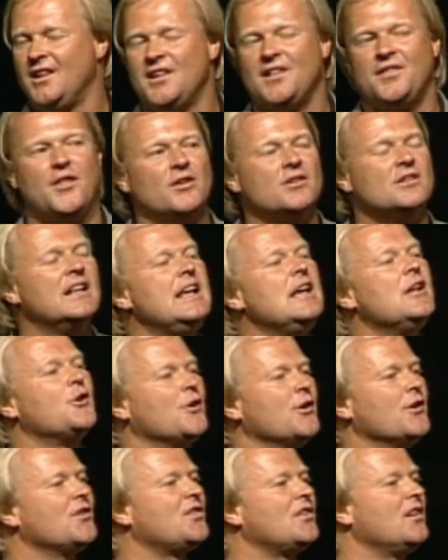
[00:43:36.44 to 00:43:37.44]
The
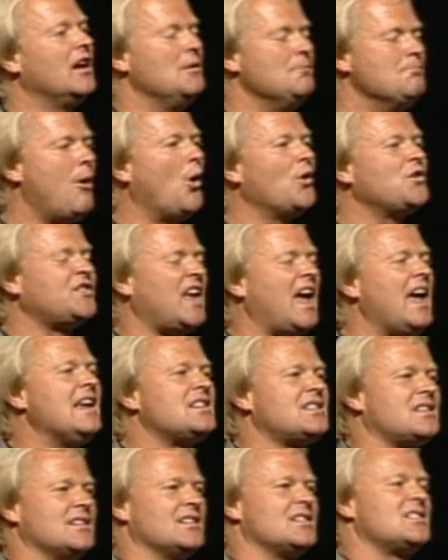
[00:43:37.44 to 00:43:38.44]
leaders, in most
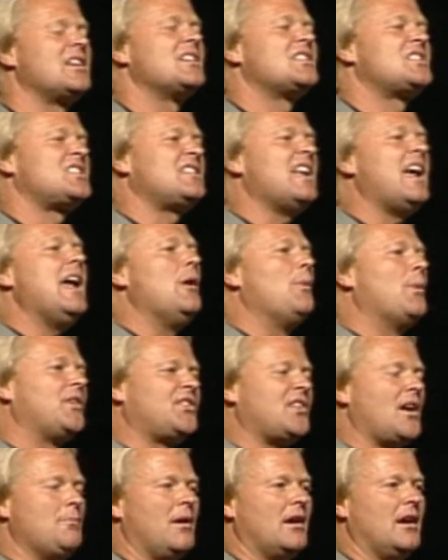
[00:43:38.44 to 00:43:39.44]
cases, stay with
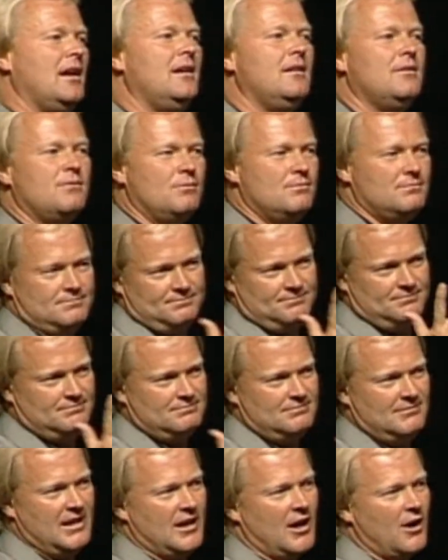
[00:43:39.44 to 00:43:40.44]
somebody
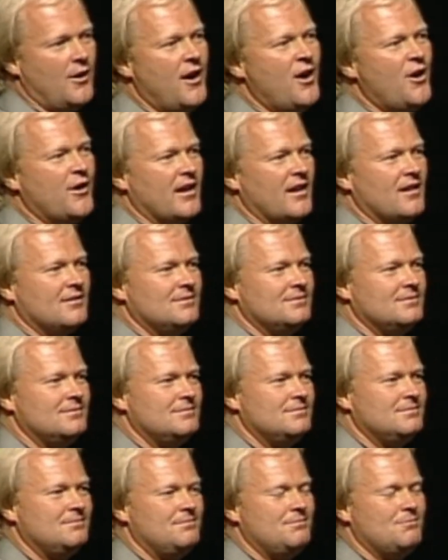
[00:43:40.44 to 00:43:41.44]
in our area.
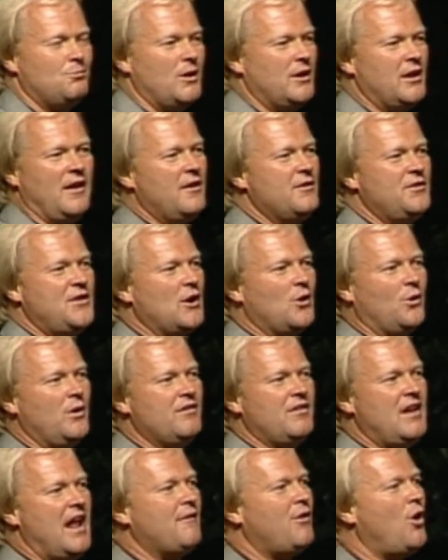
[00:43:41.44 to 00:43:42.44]
They don't
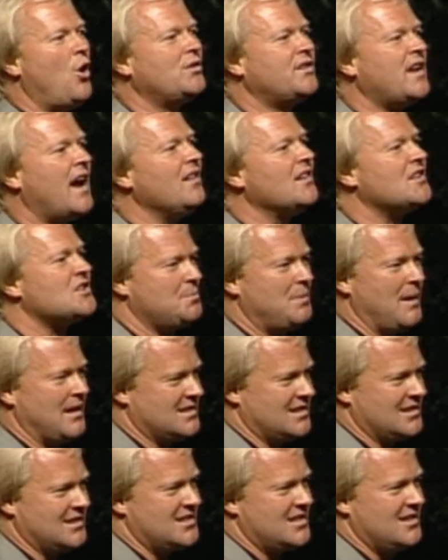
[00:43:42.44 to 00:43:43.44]
even have hotel
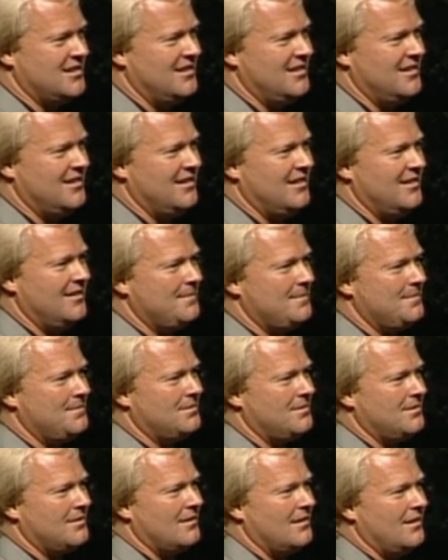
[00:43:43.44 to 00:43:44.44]
expenses.
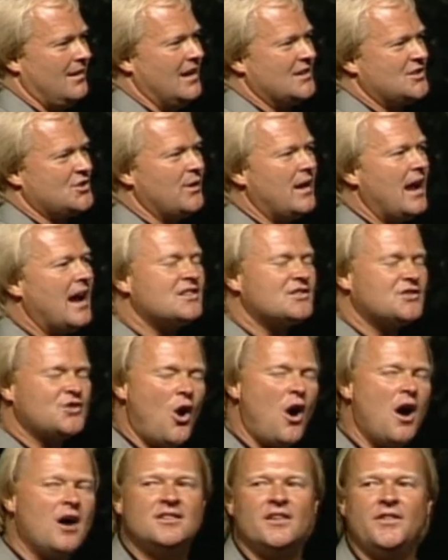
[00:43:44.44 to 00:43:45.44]
And so you guys
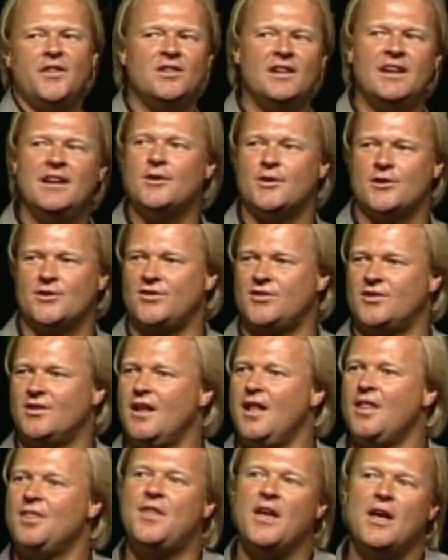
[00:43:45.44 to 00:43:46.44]
talk to the leaders.
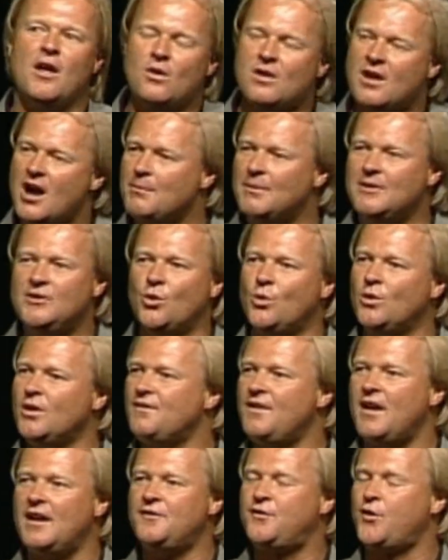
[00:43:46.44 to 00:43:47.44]
They'll come and do an
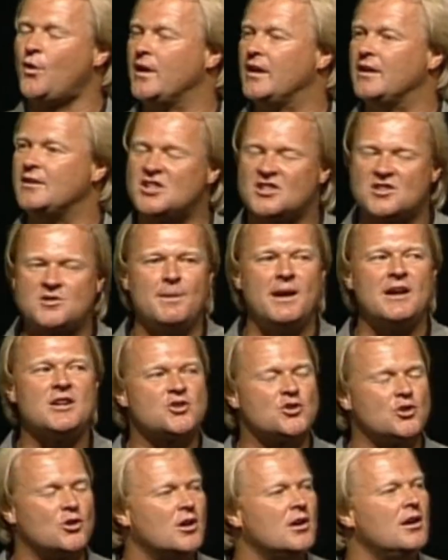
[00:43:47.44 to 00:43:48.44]
event for you. Just make
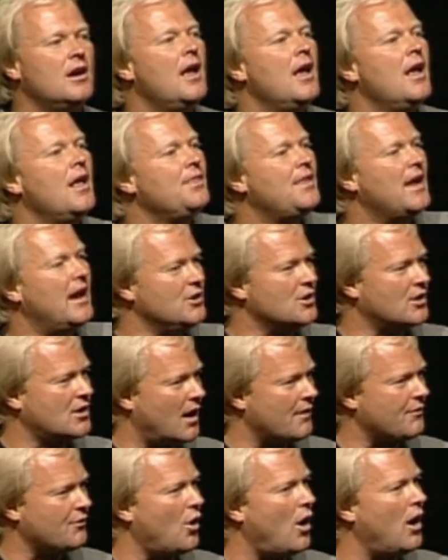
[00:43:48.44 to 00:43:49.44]
sure that you
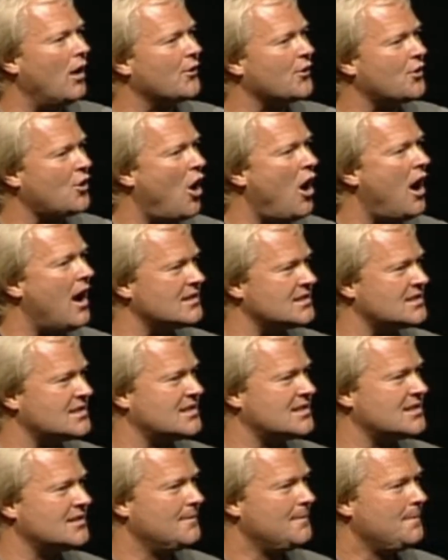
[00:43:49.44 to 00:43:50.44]
cover all their costs.